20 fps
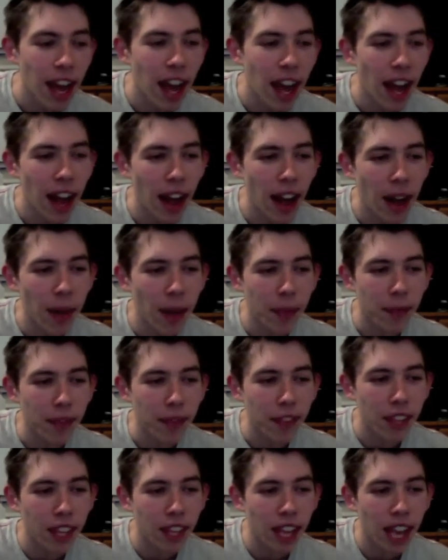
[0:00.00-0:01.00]

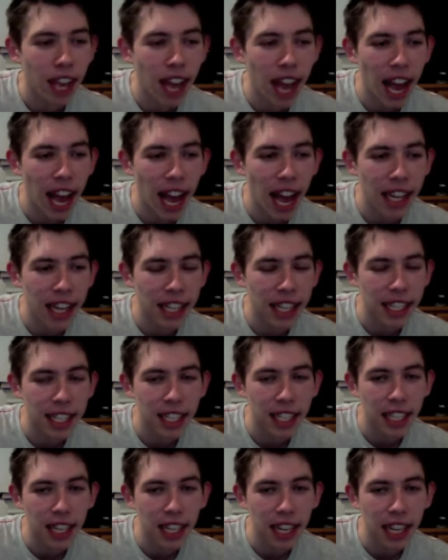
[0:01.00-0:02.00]
Um,
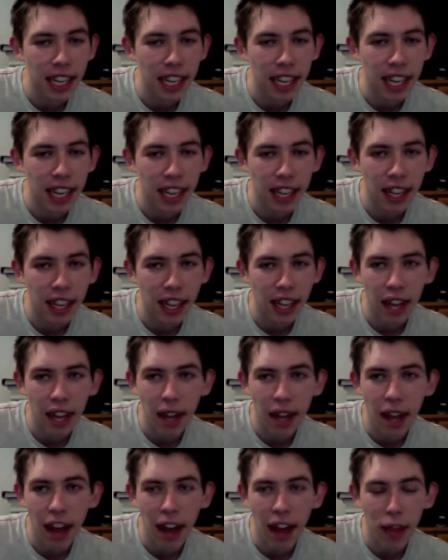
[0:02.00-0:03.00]
and
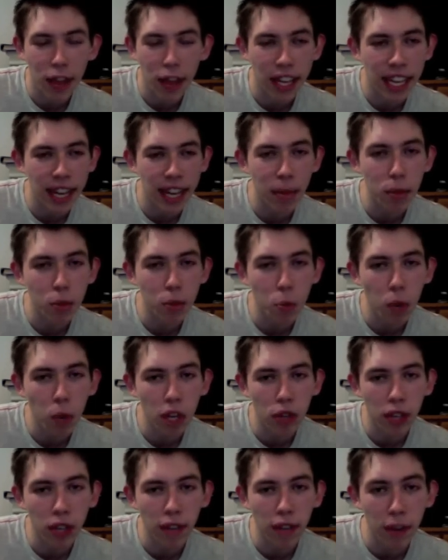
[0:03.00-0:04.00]
I think he was
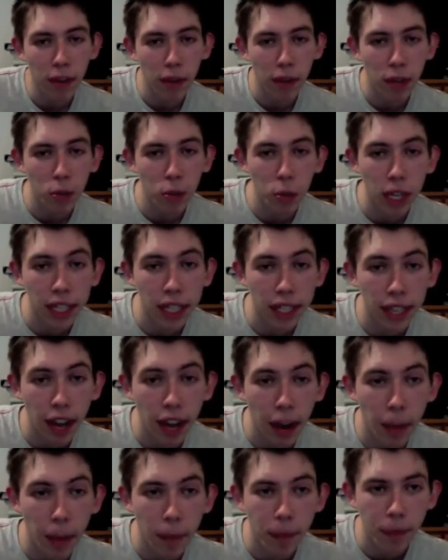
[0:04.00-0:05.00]
wondering if anyone else wanted to come.